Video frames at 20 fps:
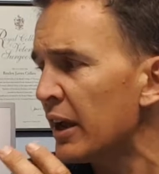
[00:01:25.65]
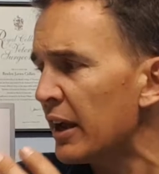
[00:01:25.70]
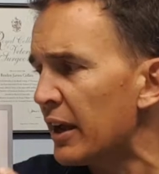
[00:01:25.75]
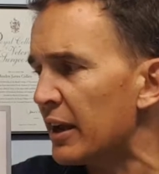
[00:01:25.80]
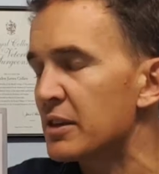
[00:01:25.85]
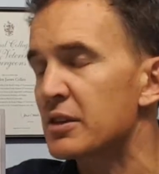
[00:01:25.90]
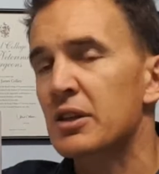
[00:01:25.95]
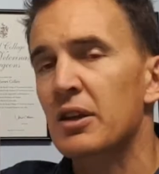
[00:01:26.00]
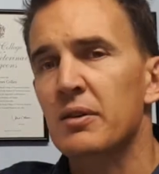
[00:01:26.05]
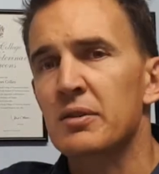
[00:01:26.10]

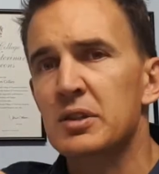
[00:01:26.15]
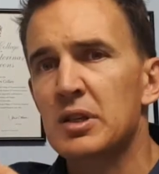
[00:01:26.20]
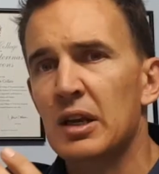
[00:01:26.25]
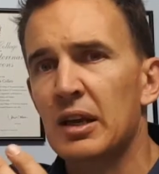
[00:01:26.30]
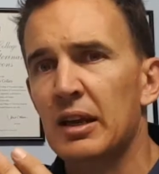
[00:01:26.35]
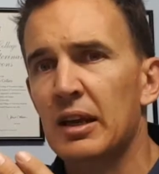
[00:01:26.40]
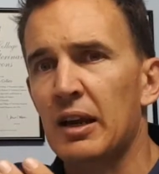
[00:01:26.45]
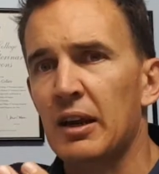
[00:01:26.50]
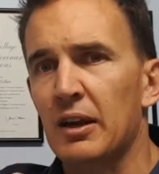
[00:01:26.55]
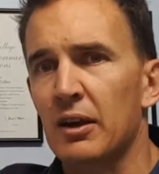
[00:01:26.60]
And so instead
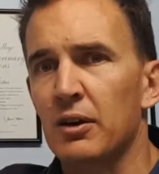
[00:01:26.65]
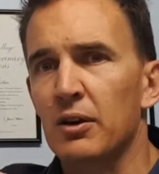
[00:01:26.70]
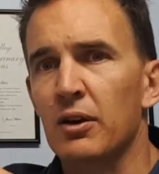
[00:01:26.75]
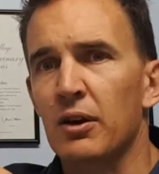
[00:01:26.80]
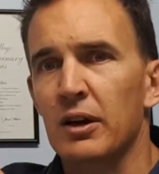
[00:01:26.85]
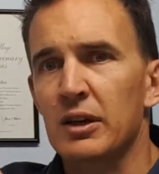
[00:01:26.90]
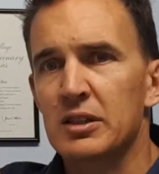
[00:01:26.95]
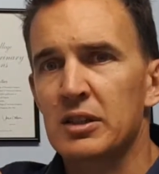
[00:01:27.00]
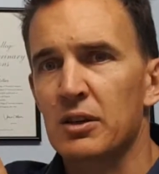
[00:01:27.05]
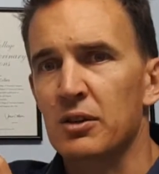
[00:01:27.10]
of getting a
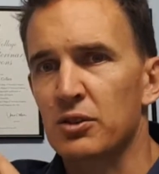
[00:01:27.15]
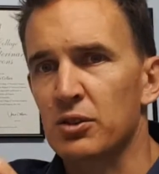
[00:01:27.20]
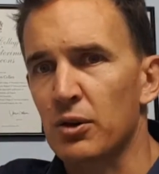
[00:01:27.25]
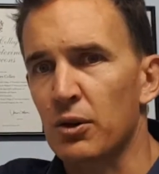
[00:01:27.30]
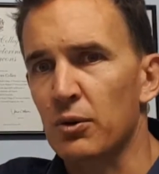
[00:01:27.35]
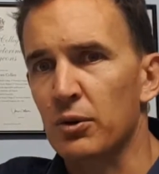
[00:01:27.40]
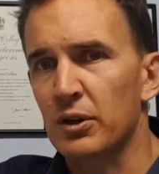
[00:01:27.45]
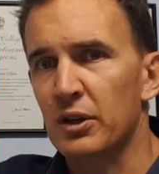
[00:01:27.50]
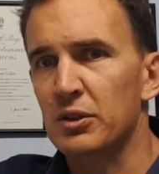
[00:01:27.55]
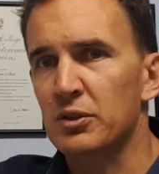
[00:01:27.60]
nice
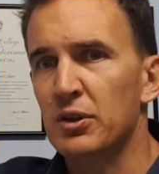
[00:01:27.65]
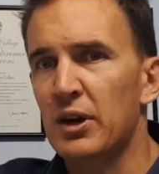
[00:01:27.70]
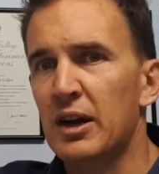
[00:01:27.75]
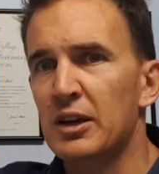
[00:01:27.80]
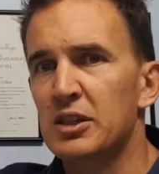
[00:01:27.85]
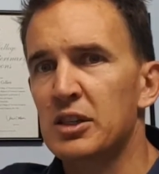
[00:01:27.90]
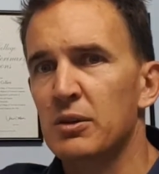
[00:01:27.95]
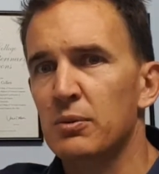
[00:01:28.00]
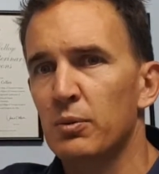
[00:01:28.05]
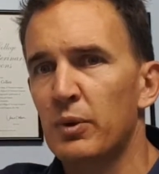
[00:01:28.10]
controlled
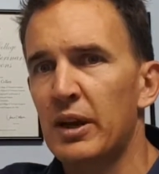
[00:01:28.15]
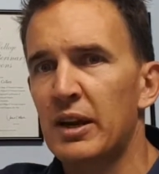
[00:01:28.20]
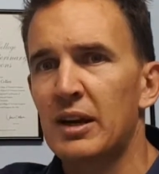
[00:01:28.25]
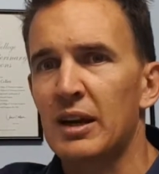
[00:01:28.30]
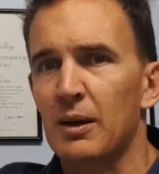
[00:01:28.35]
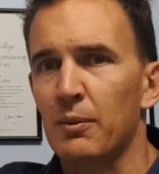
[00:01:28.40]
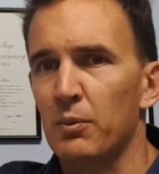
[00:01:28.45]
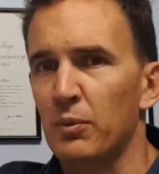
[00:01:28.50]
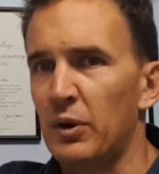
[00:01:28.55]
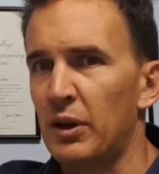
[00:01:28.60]
contraction, we end
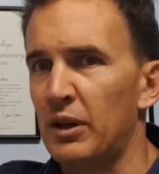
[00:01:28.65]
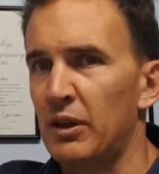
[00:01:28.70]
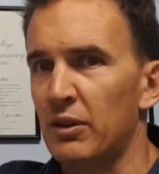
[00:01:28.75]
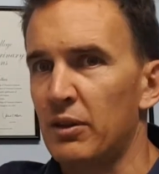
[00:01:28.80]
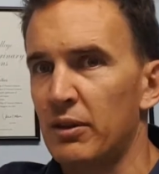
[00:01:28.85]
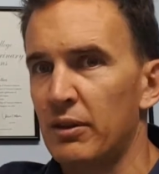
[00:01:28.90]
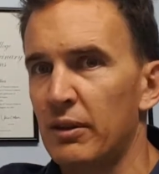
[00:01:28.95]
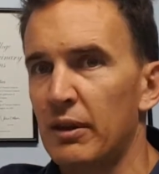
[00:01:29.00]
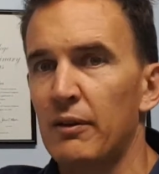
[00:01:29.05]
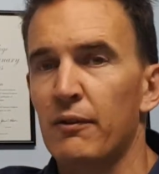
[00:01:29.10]
up
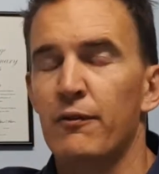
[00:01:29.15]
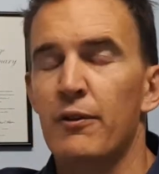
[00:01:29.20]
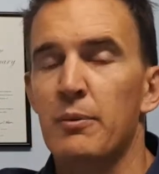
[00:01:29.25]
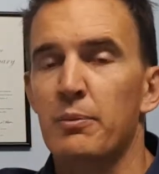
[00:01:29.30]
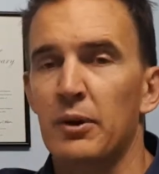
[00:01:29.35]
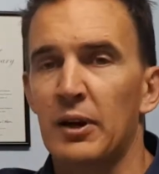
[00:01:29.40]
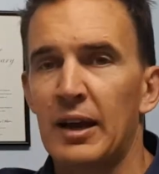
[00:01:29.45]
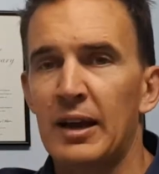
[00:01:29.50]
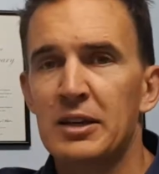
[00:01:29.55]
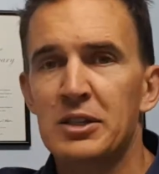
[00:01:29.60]
with
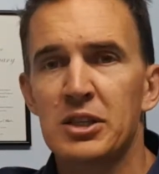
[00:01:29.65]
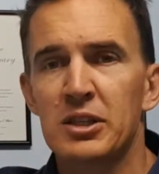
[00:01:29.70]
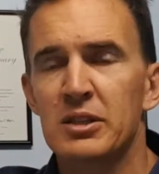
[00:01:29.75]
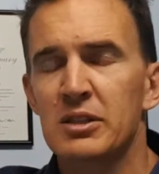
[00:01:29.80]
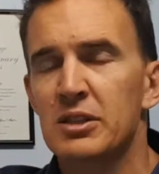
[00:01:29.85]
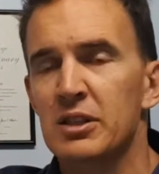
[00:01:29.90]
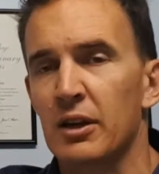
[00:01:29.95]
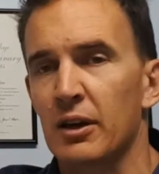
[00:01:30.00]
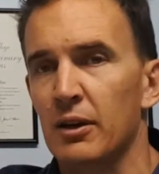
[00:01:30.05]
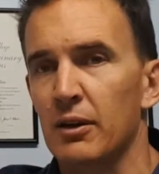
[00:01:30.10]
fibrillation.
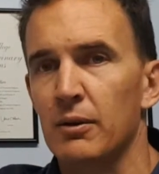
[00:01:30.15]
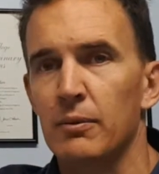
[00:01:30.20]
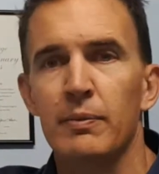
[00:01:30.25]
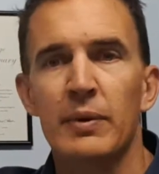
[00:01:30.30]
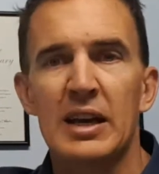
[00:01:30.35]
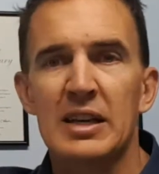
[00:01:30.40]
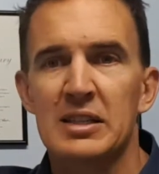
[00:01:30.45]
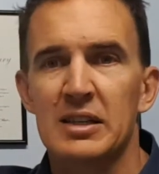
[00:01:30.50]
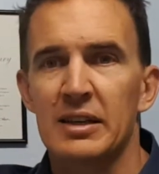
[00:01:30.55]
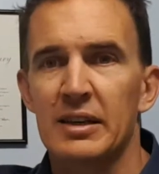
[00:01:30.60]
So
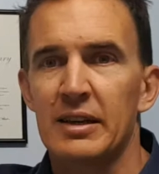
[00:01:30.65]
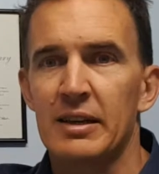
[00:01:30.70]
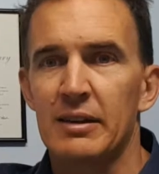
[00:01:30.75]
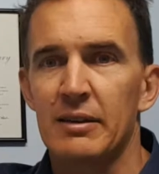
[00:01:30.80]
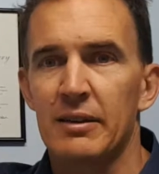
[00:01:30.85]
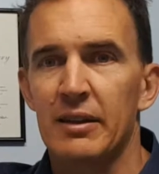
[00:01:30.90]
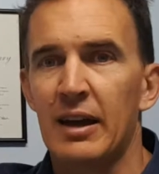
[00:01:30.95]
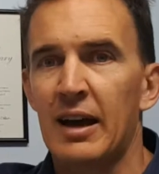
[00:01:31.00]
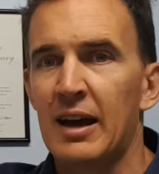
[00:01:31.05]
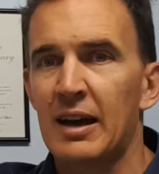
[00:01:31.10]
basically
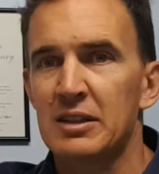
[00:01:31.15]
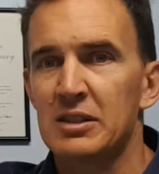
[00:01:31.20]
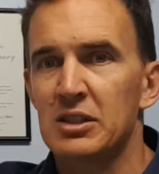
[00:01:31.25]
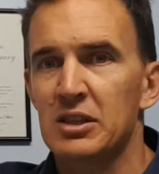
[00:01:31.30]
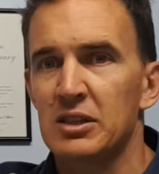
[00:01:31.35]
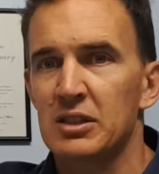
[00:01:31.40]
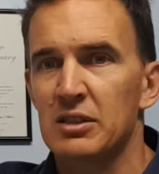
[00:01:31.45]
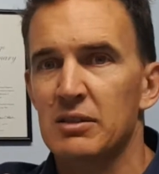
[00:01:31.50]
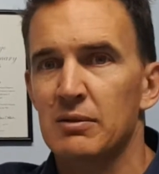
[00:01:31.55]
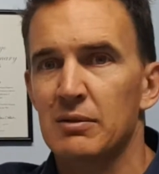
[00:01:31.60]
the heart's
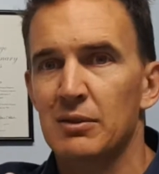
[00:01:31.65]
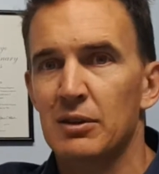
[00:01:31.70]
just